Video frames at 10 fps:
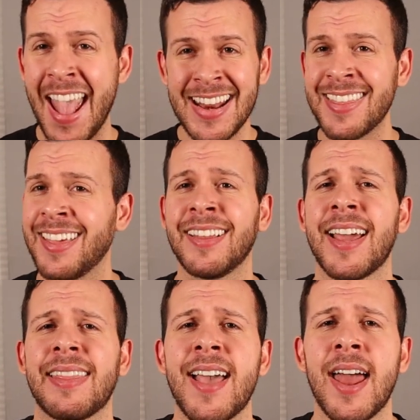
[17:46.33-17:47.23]
anything
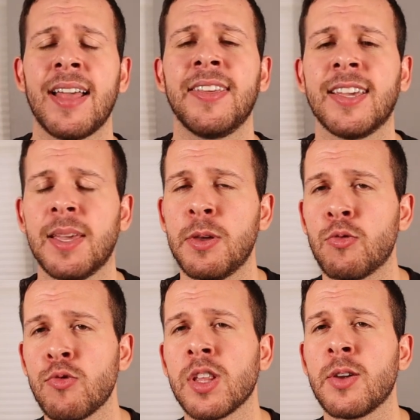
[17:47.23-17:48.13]
like that, I think it can be
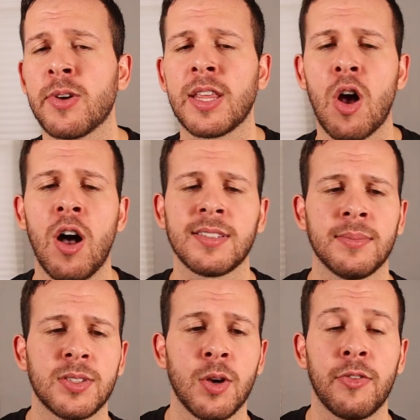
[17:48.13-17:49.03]
really, really
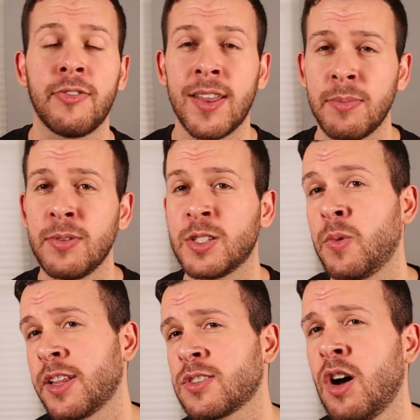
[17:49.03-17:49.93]
awesome. So Phenibut
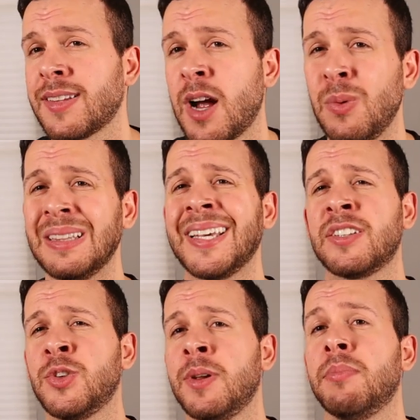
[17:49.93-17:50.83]
is what it's called. I will
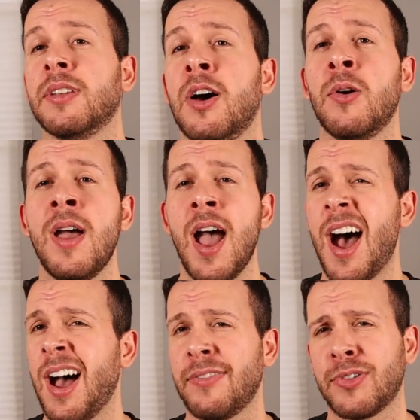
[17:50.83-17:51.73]
link to it below
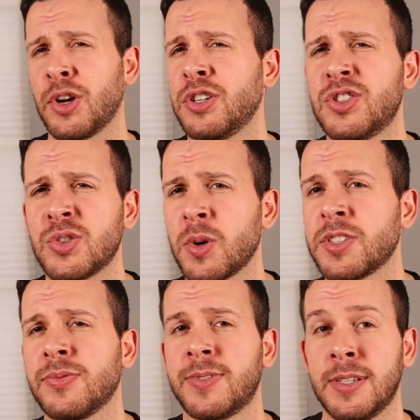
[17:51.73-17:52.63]
uh, for a good
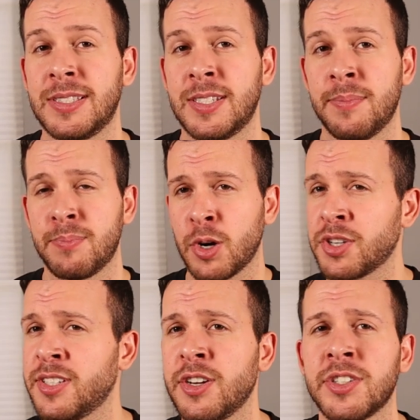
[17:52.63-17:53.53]
source to, to
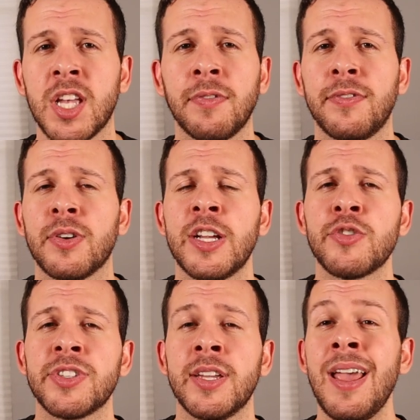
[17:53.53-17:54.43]
purchase it yourself if you're
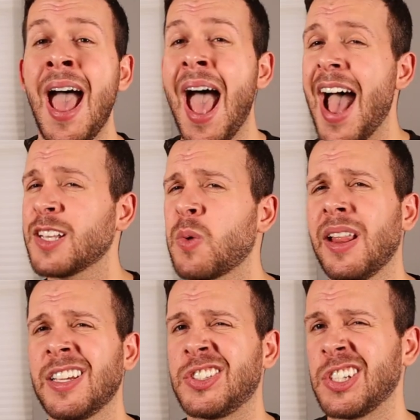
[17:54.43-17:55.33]
interested, as
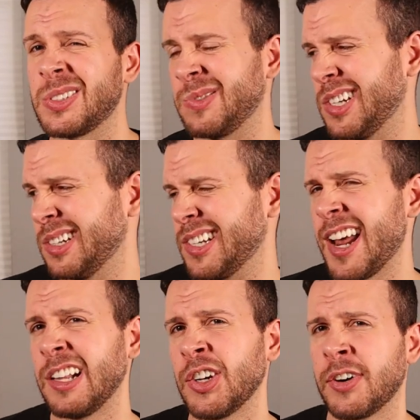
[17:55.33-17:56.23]
well as just to
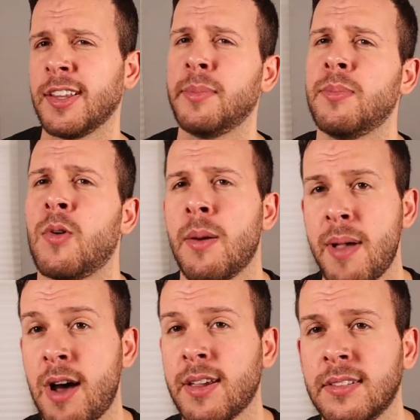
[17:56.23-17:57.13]
kind of learn a little bit more
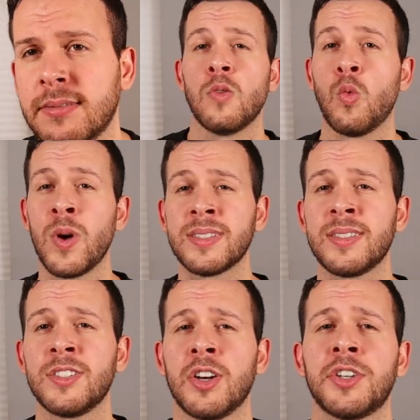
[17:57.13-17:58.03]
about it.
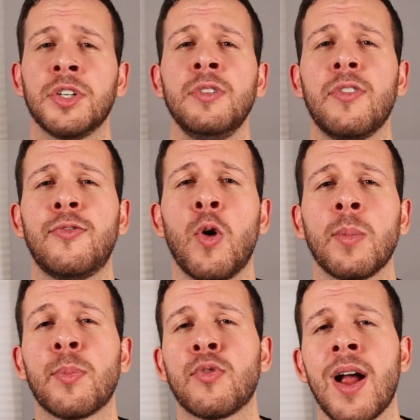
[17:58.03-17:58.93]
Winston Churchill,
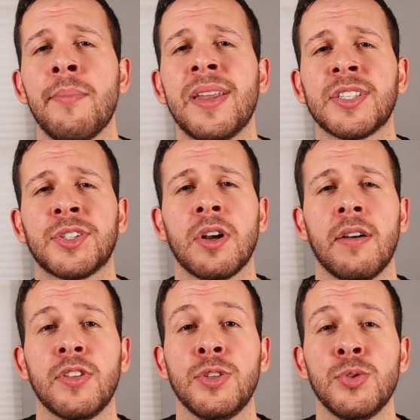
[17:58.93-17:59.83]
former Prime Minister
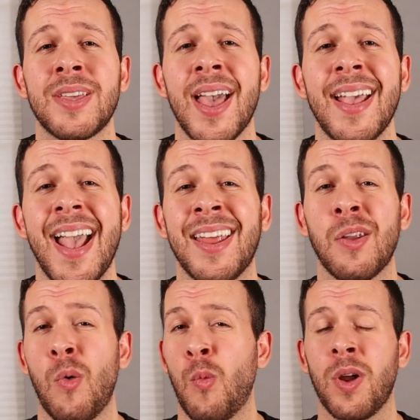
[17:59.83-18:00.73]
of the UK
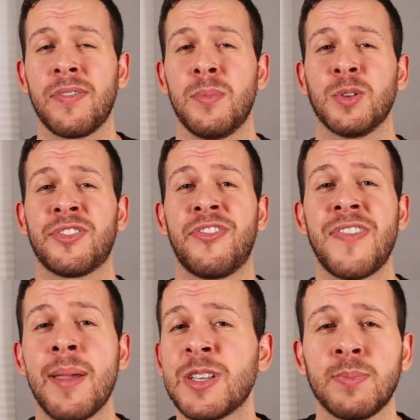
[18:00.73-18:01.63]
and one of the most
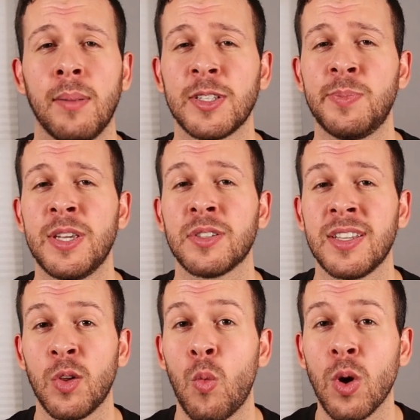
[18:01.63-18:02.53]
famous public speakers
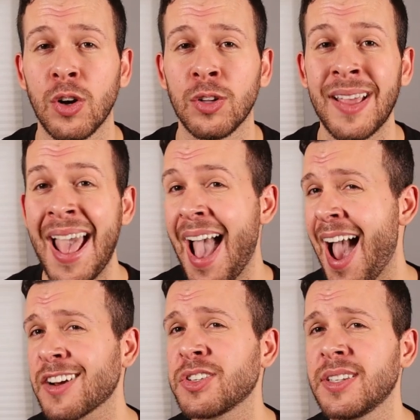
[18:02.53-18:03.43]
in the world,
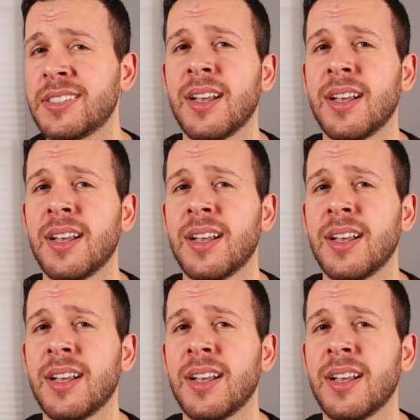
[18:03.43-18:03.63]
actually